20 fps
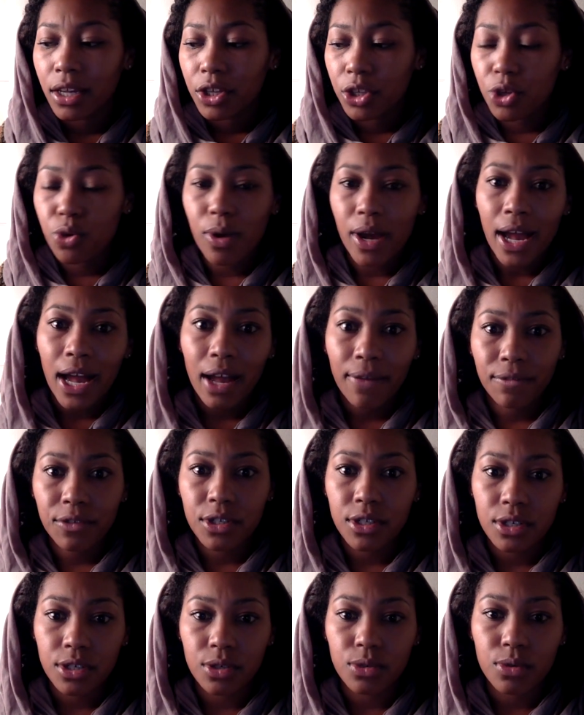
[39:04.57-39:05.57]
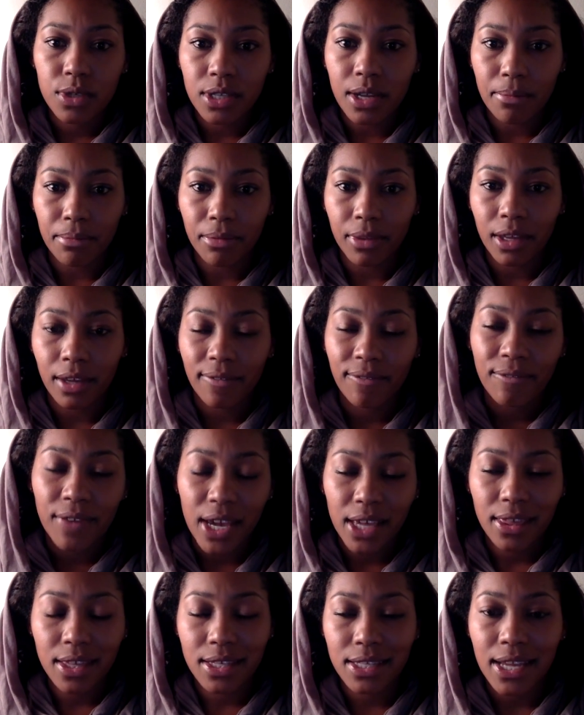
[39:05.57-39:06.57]
You have to do something.
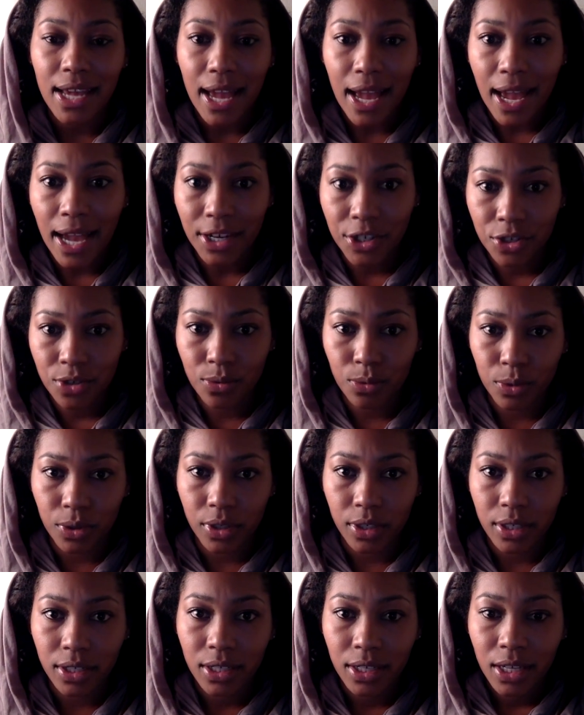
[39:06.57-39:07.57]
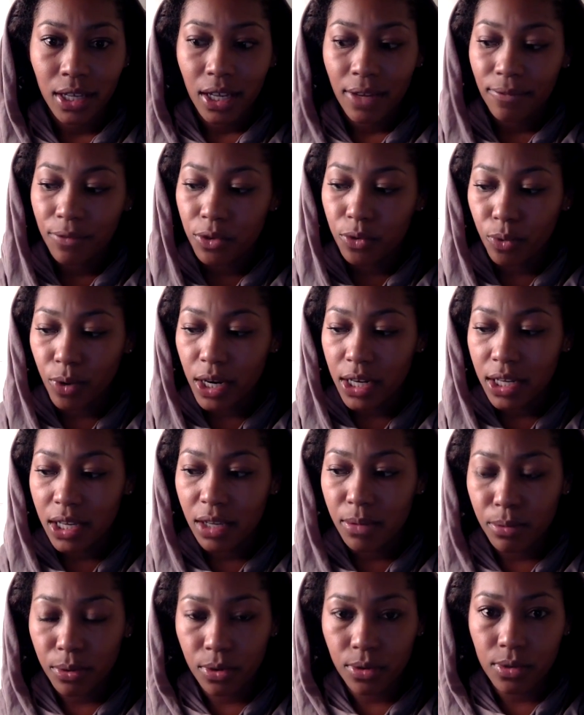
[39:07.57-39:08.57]
Faith is an action word. If you read
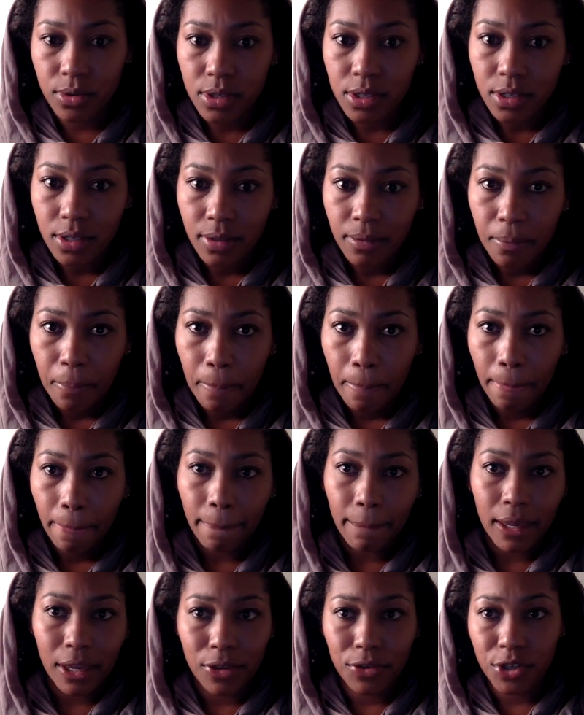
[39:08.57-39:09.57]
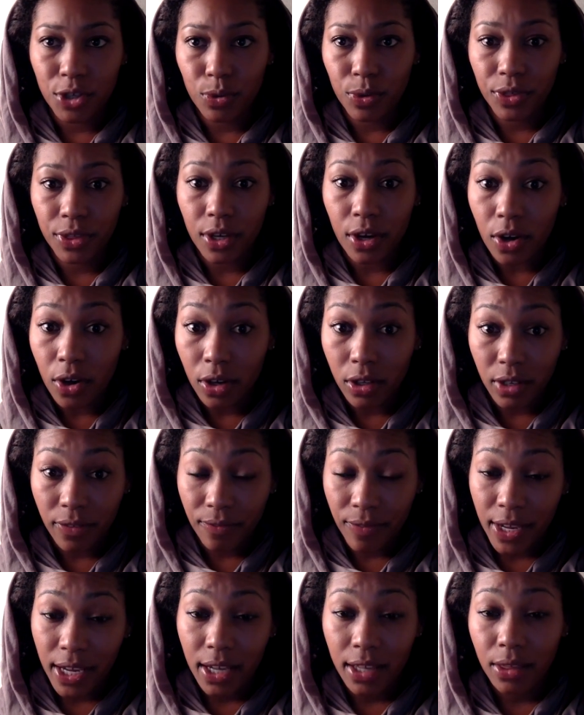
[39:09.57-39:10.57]
Hebrews and you deal with the hall of
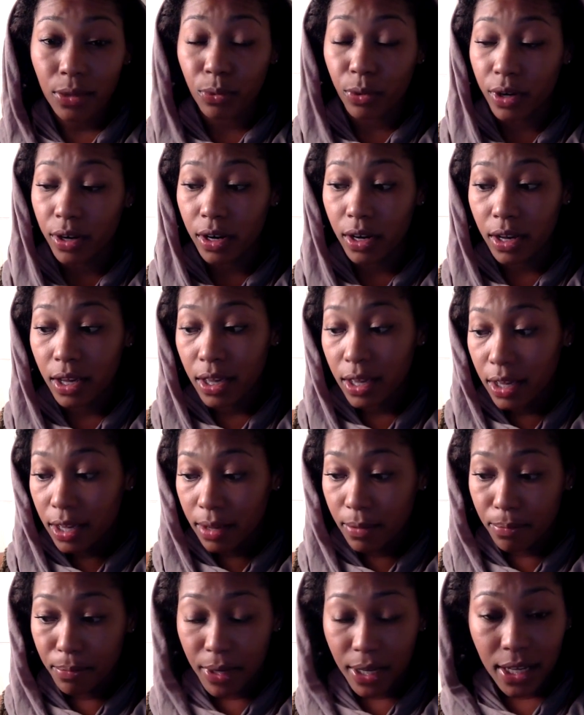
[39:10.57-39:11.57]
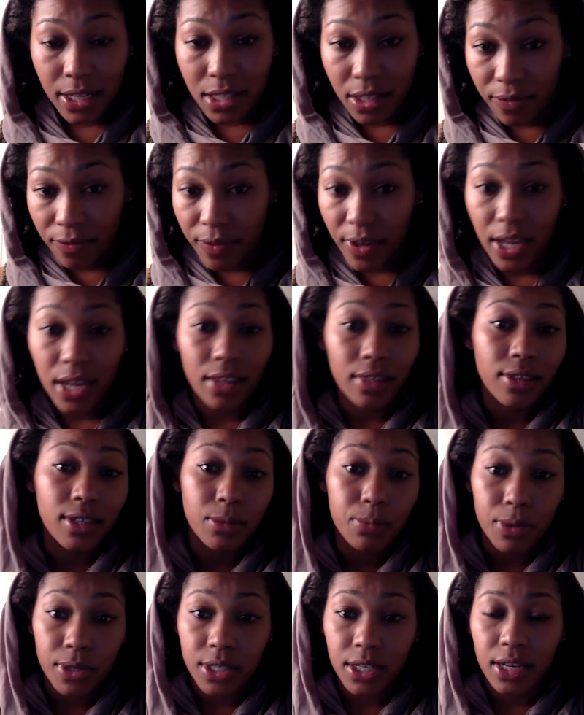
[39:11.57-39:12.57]
faith, where because of faith, this
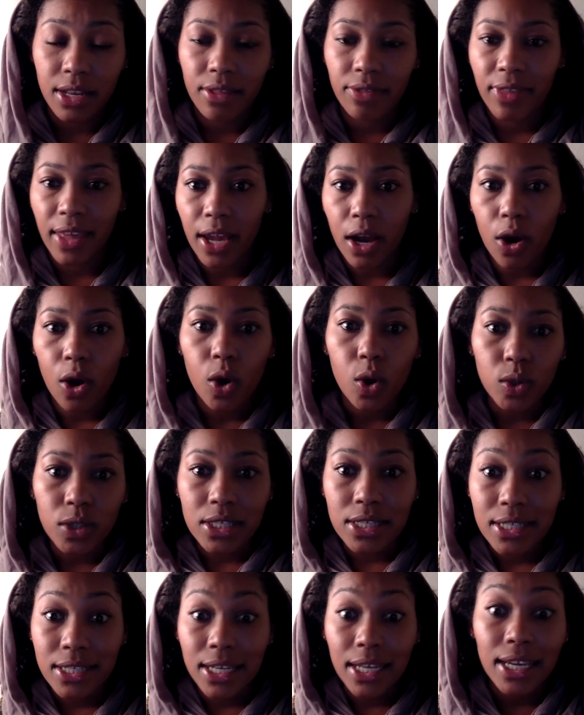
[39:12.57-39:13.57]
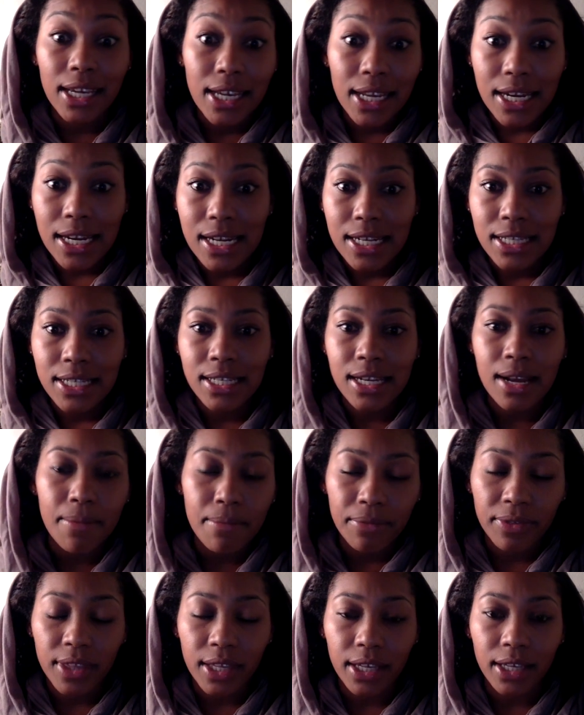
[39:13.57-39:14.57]
person, they all did
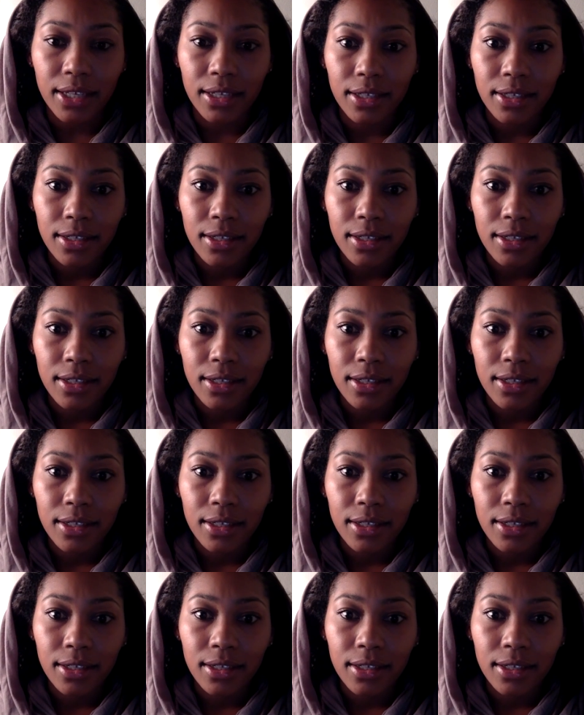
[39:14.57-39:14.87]
something.